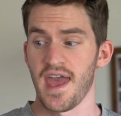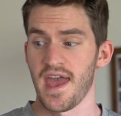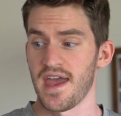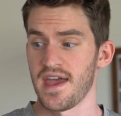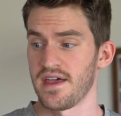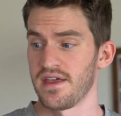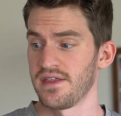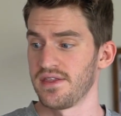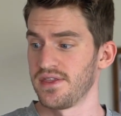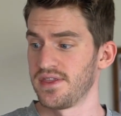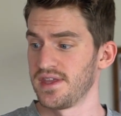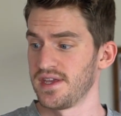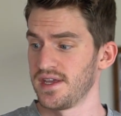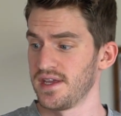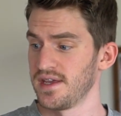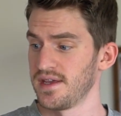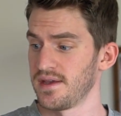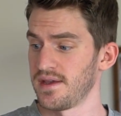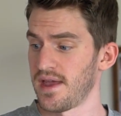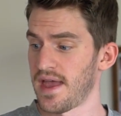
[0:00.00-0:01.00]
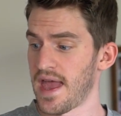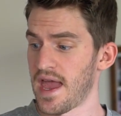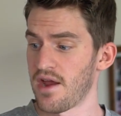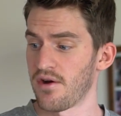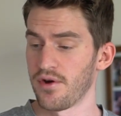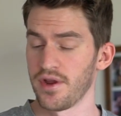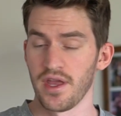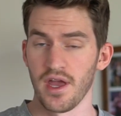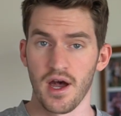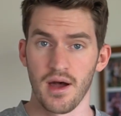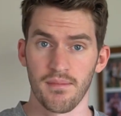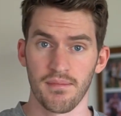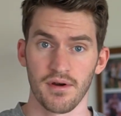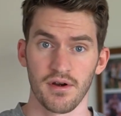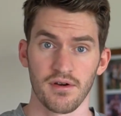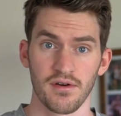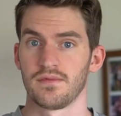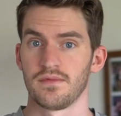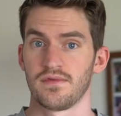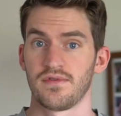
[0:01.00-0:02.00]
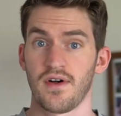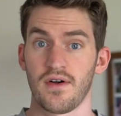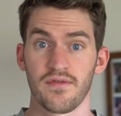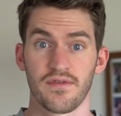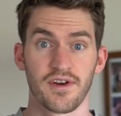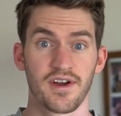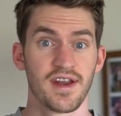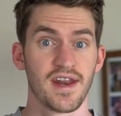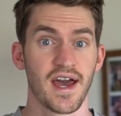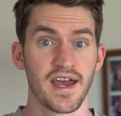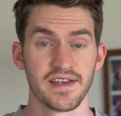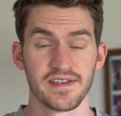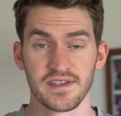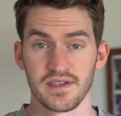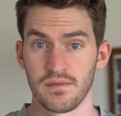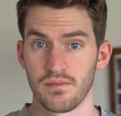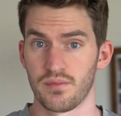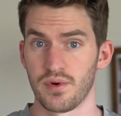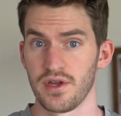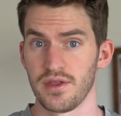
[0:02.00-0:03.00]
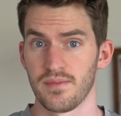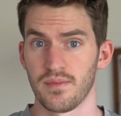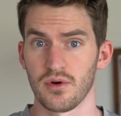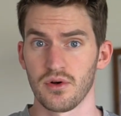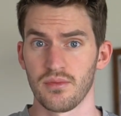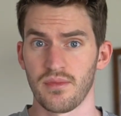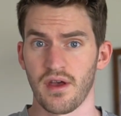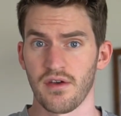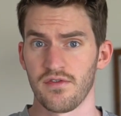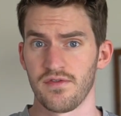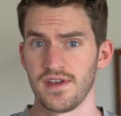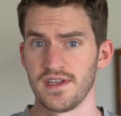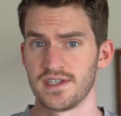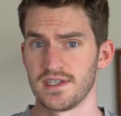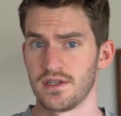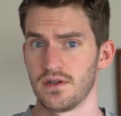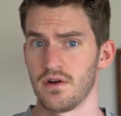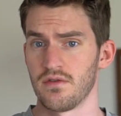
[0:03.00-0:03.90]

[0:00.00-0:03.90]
and the airy upper felt very nice and breathable. My feet didn't